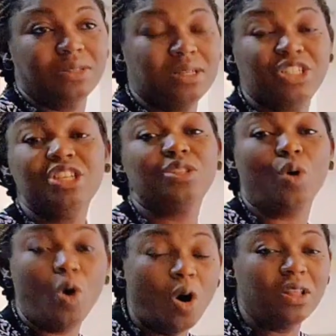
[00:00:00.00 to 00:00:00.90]
She's
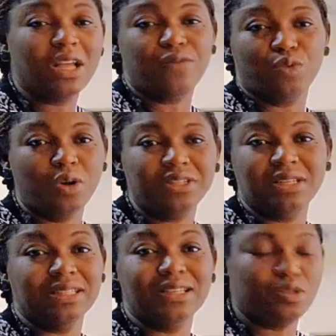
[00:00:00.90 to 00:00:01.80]
all I've got in
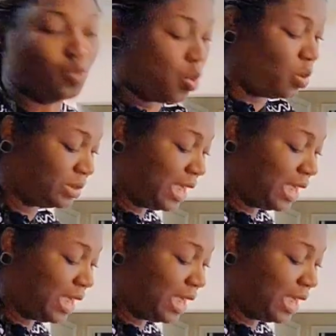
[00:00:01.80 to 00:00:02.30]
this world.